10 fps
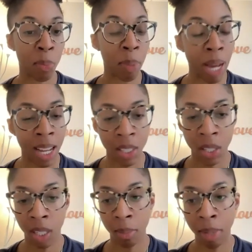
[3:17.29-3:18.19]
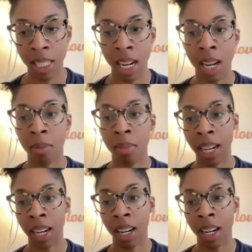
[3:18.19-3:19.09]
But during my time
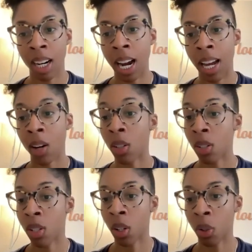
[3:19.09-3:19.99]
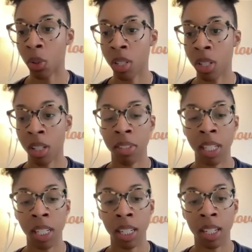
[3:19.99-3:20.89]
there, I also served a
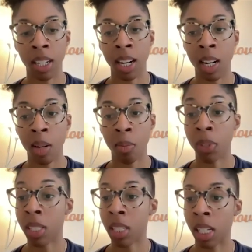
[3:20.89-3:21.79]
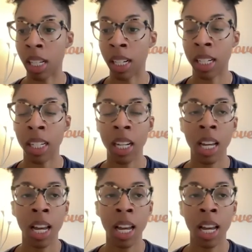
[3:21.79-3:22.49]
year with City Year.